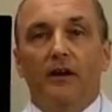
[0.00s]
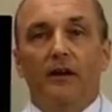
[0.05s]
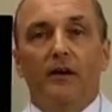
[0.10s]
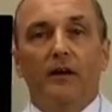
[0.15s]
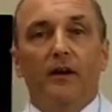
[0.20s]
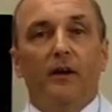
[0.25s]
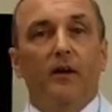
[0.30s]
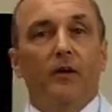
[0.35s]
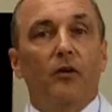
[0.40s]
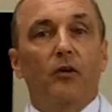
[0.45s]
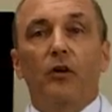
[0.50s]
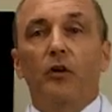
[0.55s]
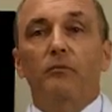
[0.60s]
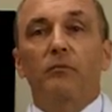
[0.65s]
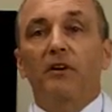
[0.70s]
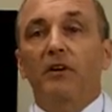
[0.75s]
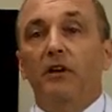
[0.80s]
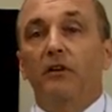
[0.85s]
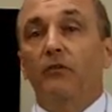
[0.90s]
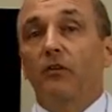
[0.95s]
and they're going to
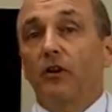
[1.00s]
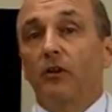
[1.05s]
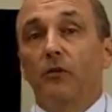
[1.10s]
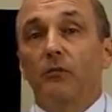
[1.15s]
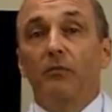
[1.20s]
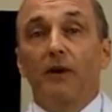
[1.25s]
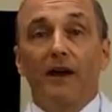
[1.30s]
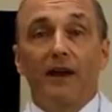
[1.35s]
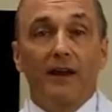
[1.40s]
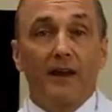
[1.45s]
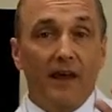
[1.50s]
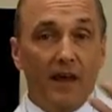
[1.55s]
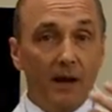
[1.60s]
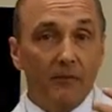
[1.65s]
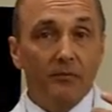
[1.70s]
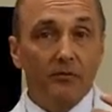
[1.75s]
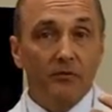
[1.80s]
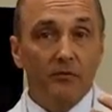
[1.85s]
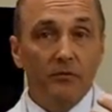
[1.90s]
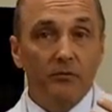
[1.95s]
be delivered either by
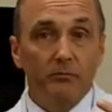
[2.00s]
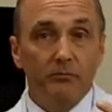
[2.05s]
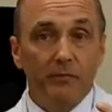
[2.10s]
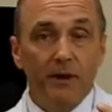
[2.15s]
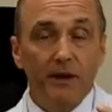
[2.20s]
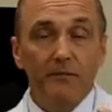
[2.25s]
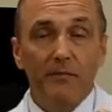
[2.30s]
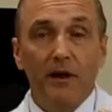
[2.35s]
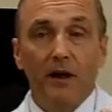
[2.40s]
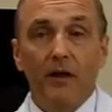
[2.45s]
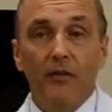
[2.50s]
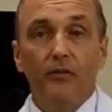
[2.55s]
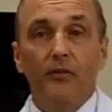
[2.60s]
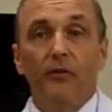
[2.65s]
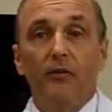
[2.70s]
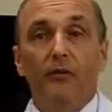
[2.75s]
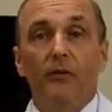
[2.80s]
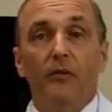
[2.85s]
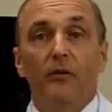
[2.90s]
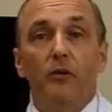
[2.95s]
capsule, by mouth,
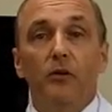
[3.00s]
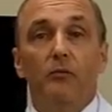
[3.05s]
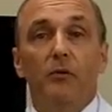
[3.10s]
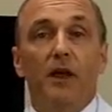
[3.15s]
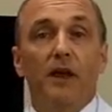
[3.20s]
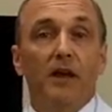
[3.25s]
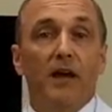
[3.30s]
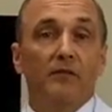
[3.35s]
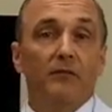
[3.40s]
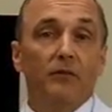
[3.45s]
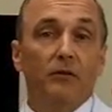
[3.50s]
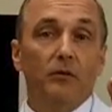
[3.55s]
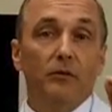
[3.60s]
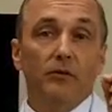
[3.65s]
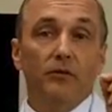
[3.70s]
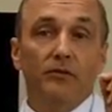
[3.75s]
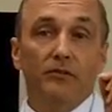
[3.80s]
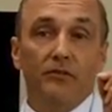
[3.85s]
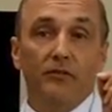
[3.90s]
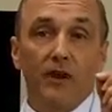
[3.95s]
or you may have a
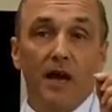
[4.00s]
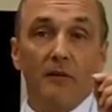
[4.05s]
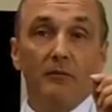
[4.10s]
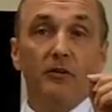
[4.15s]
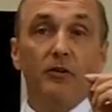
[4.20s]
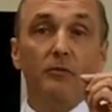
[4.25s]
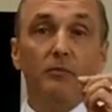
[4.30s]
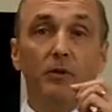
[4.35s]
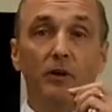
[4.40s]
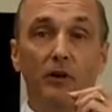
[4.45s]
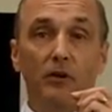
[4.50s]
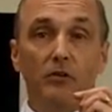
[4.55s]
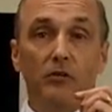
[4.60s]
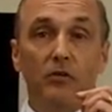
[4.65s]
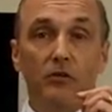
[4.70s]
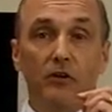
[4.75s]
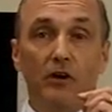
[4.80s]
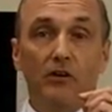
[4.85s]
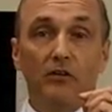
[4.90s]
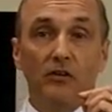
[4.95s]
little tablet to put under your
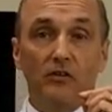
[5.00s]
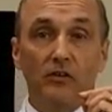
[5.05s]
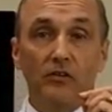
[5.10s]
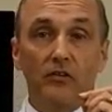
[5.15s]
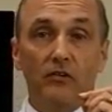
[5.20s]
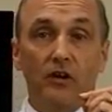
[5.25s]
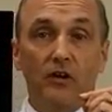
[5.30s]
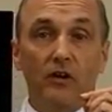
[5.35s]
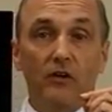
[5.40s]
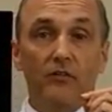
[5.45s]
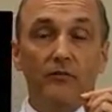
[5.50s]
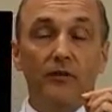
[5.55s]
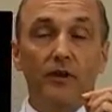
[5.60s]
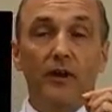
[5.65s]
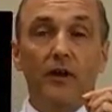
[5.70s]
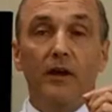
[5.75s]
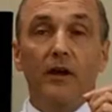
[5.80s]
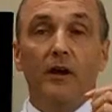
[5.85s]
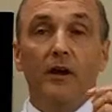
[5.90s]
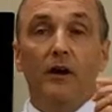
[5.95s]
tongue to dissolve,
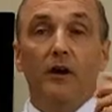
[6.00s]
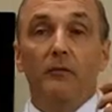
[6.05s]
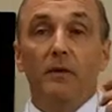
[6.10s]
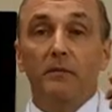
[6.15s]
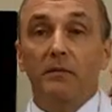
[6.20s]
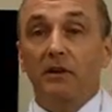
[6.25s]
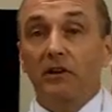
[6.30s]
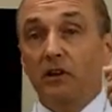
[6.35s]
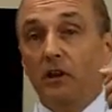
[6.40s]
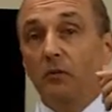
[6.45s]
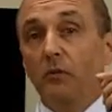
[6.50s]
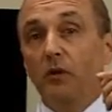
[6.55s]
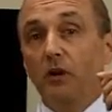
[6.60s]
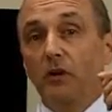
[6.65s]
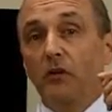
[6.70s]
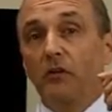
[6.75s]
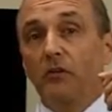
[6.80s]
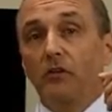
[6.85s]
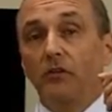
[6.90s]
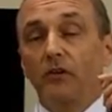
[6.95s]
maybe a liquid
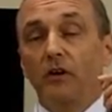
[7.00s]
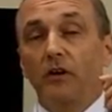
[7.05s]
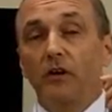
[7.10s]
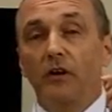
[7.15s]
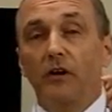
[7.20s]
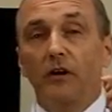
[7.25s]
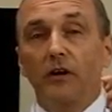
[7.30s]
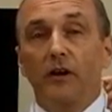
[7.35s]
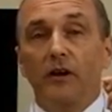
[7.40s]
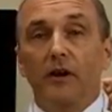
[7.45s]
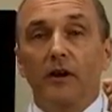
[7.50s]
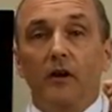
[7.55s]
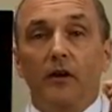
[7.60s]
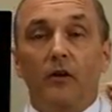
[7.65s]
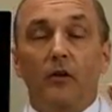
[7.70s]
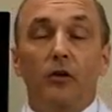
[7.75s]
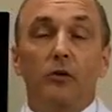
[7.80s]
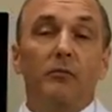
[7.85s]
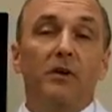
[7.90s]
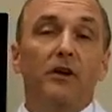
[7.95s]
under the tongue,
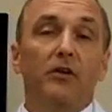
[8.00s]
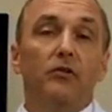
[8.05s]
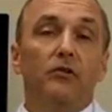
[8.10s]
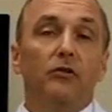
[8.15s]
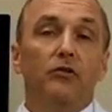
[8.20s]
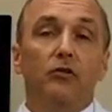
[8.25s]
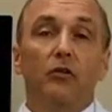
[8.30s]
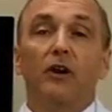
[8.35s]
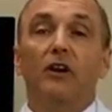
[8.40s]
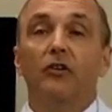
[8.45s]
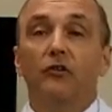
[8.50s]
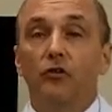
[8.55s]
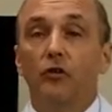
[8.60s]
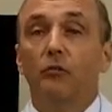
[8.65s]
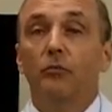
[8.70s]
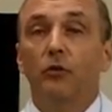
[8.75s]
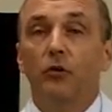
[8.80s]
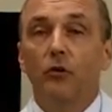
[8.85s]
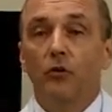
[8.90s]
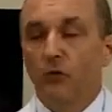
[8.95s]
or you may use a
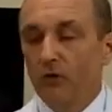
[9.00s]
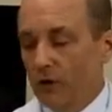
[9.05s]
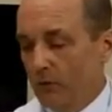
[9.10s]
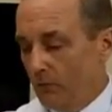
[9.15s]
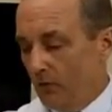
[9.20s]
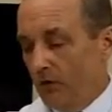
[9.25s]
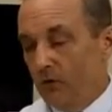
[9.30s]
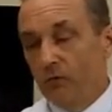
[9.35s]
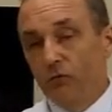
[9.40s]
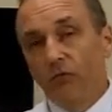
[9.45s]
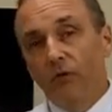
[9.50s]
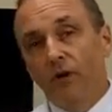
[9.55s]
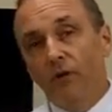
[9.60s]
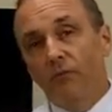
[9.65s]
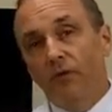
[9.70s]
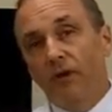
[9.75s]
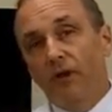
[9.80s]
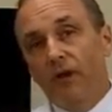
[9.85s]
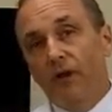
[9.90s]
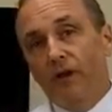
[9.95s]
transdermal cream where you
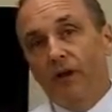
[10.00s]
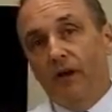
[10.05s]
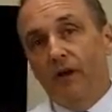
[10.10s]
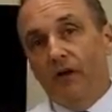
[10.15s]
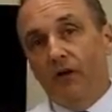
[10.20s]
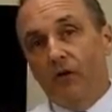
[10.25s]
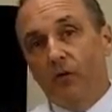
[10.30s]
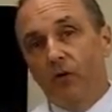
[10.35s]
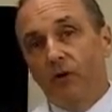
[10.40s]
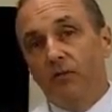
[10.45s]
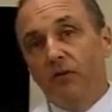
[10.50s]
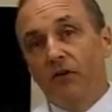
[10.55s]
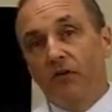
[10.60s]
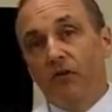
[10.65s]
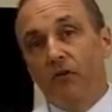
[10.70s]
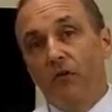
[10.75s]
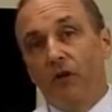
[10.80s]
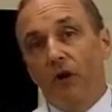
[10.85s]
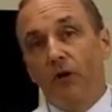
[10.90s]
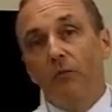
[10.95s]
rub a cream into
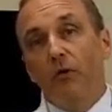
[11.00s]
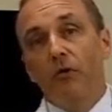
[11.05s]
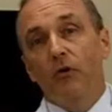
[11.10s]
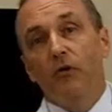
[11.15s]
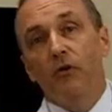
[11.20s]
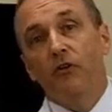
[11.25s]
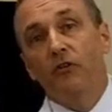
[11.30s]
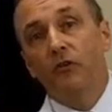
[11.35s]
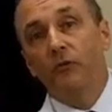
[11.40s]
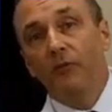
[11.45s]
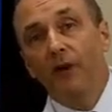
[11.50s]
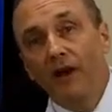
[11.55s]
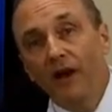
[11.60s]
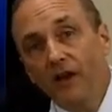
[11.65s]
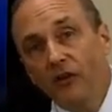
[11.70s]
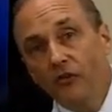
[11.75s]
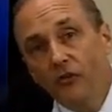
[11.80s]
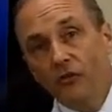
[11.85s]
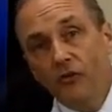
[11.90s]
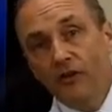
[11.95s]
your elbow crease or
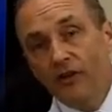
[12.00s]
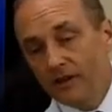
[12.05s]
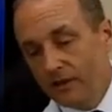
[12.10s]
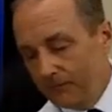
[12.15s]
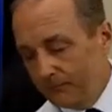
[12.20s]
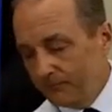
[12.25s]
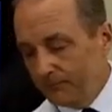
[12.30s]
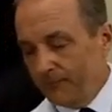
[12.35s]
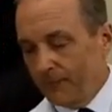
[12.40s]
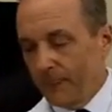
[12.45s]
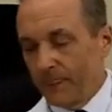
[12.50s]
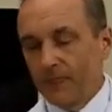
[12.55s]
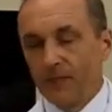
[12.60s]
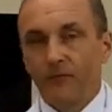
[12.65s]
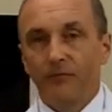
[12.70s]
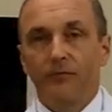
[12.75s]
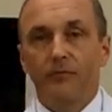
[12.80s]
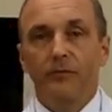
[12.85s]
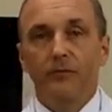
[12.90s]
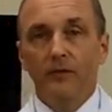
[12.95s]
behind your knee,
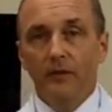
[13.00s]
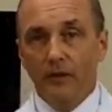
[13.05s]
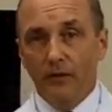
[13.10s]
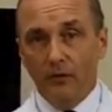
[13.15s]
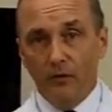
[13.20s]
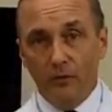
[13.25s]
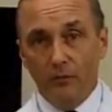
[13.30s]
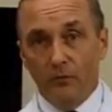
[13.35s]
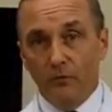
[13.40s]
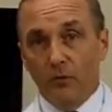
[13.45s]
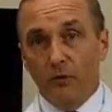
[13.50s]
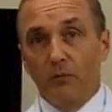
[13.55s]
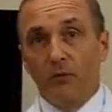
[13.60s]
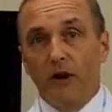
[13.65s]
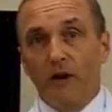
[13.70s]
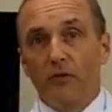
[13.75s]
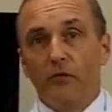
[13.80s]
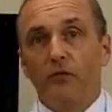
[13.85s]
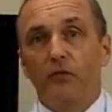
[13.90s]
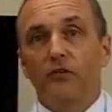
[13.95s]
and it'll absorb
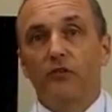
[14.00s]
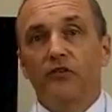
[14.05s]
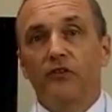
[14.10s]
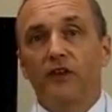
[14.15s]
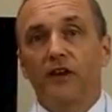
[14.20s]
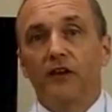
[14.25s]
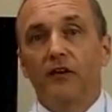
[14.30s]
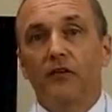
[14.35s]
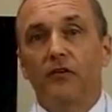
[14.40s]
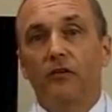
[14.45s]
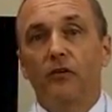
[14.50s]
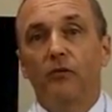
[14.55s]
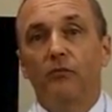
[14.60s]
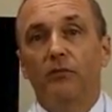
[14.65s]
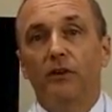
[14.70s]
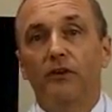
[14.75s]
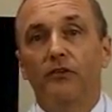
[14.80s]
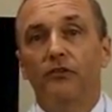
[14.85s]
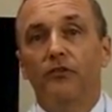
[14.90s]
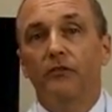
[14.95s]
right through the skin into your
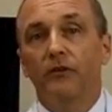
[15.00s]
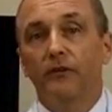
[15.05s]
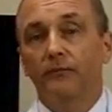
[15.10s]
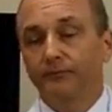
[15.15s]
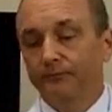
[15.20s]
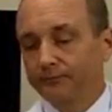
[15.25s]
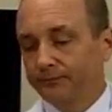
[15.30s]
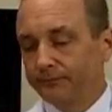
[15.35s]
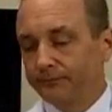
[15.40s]
bloodstream.